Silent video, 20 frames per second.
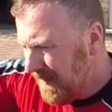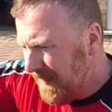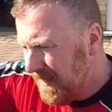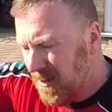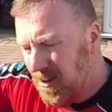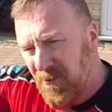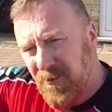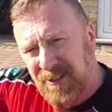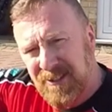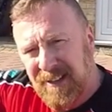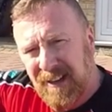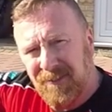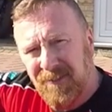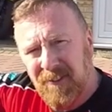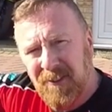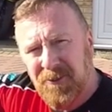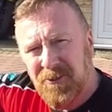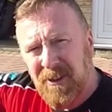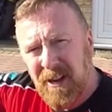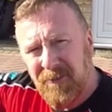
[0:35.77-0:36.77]
And all of a
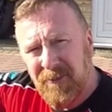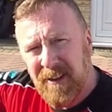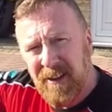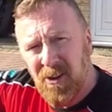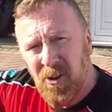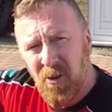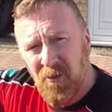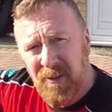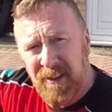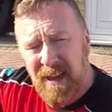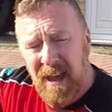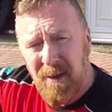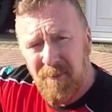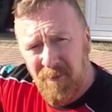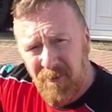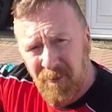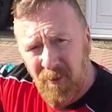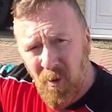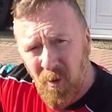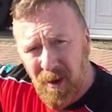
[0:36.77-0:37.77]
sudden, the traffic on the
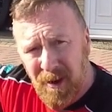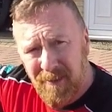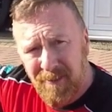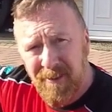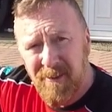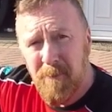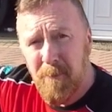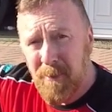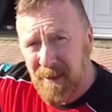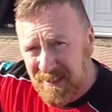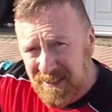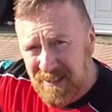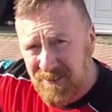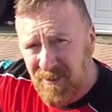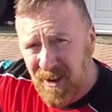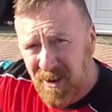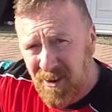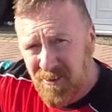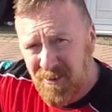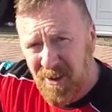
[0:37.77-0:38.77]
M4, busy
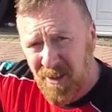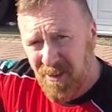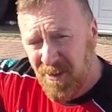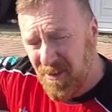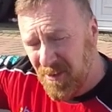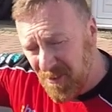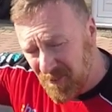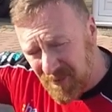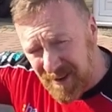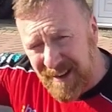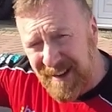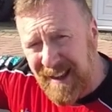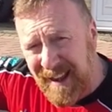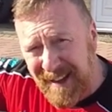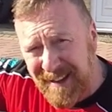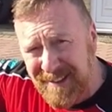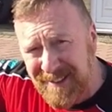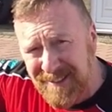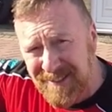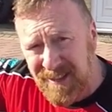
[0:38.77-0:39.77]
road, three
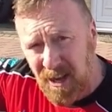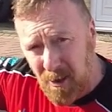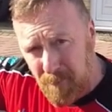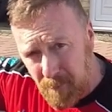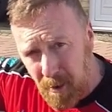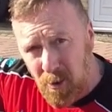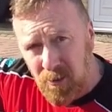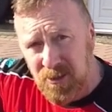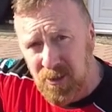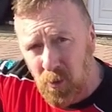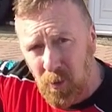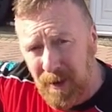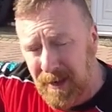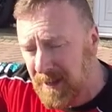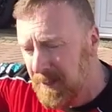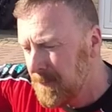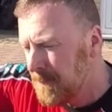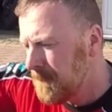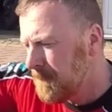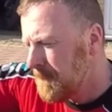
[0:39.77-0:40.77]
lanes, a
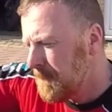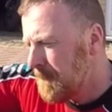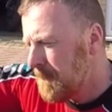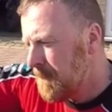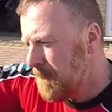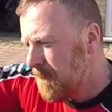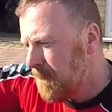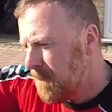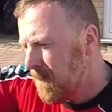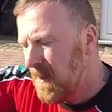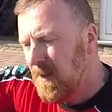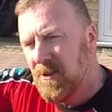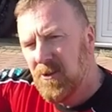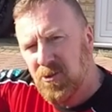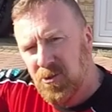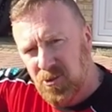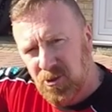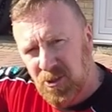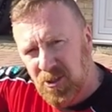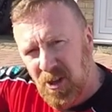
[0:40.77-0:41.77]
motorway,
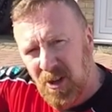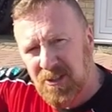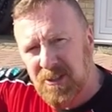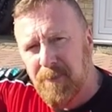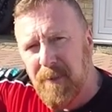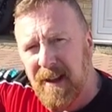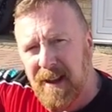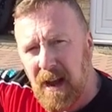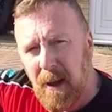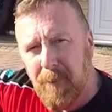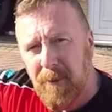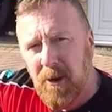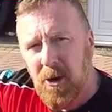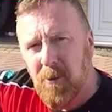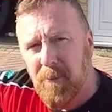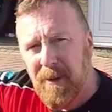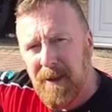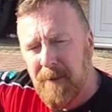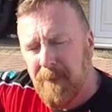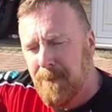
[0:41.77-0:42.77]
start to back up a
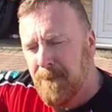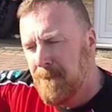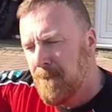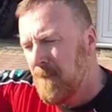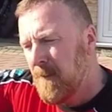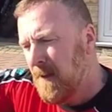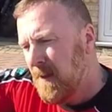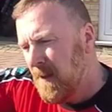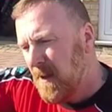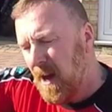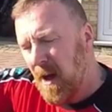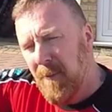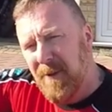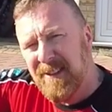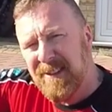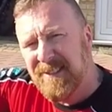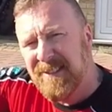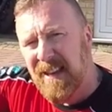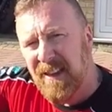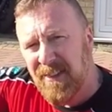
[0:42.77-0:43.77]
little bit. I'm
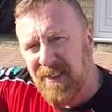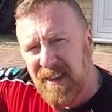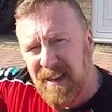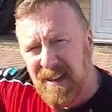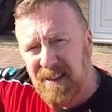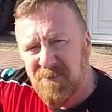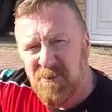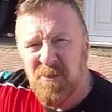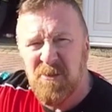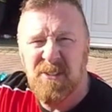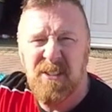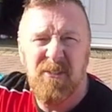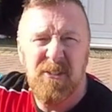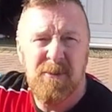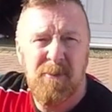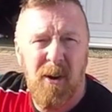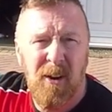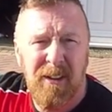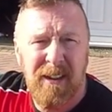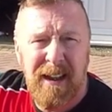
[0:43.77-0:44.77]
in sixth gear, doing
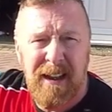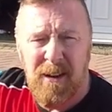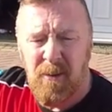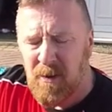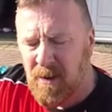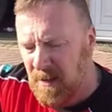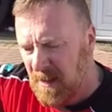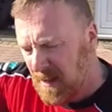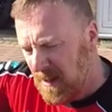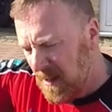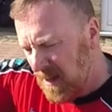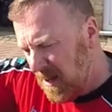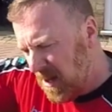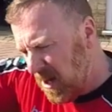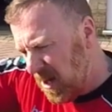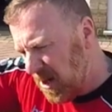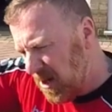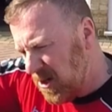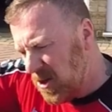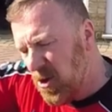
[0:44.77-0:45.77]
70 miles an hour.
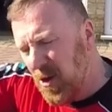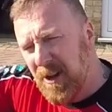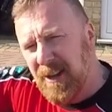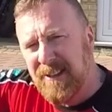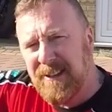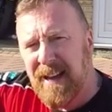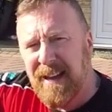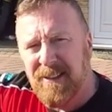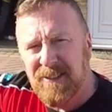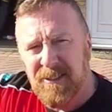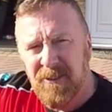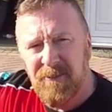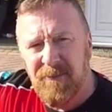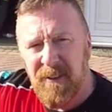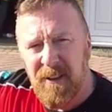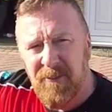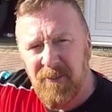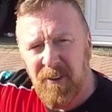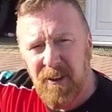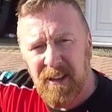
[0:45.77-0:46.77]
I knock it down to
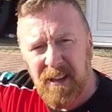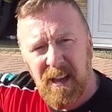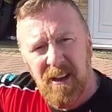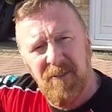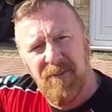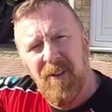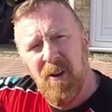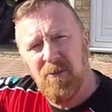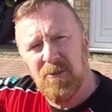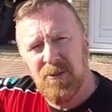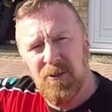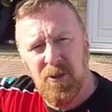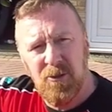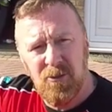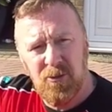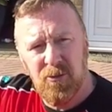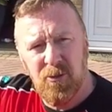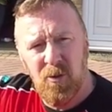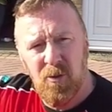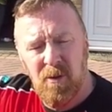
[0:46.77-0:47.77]
fifth and I get a false
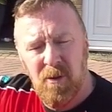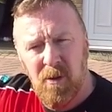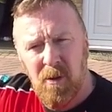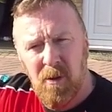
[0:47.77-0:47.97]
neutral.